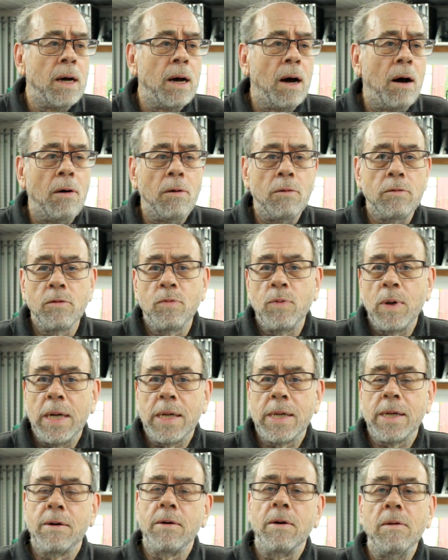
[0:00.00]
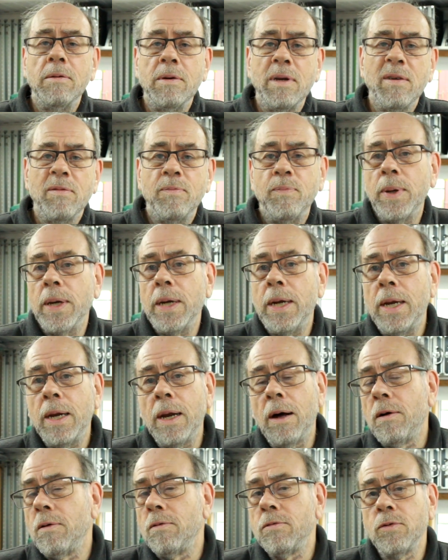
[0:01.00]
holes where screws have been,
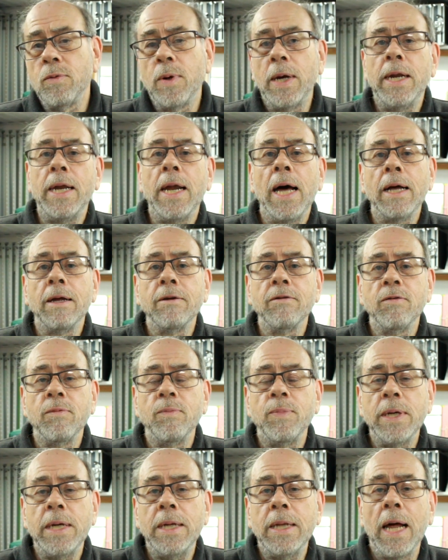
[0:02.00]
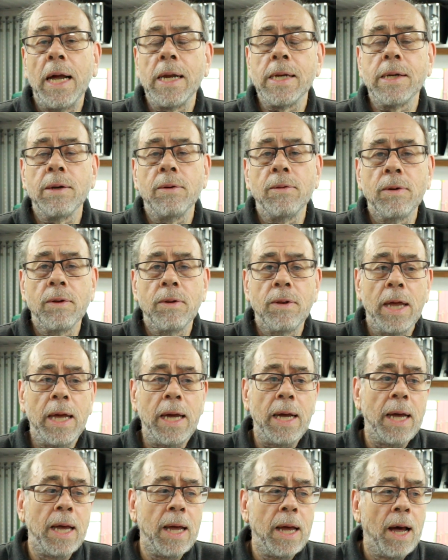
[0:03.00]
holes where nails have been, that sort of
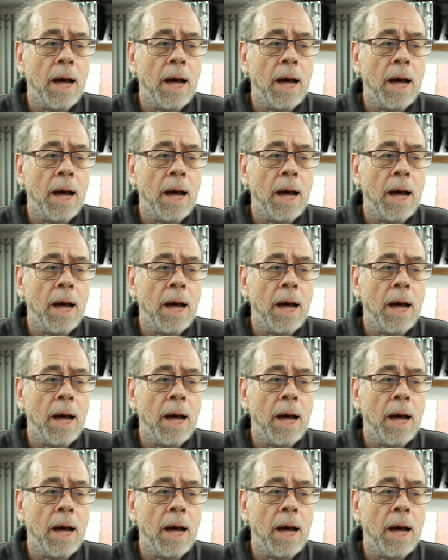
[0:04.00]
thing,